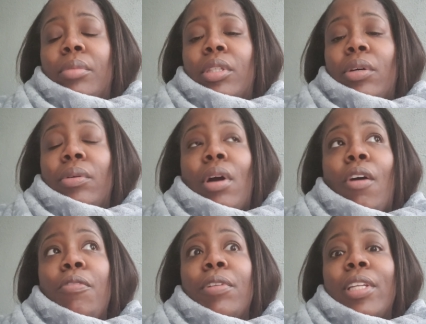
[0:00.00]
So
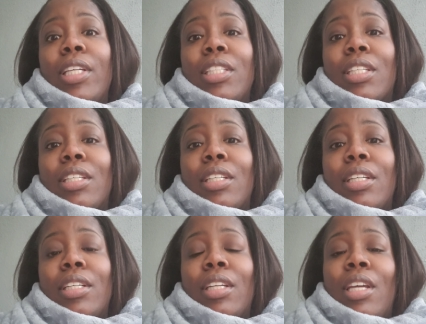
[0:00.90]
hopefully it's
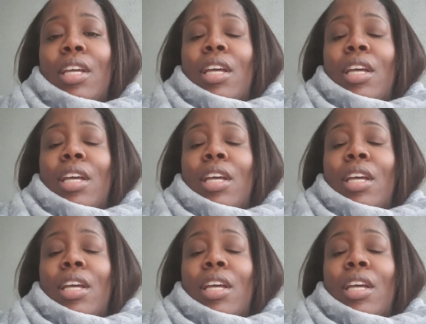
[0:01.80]
good.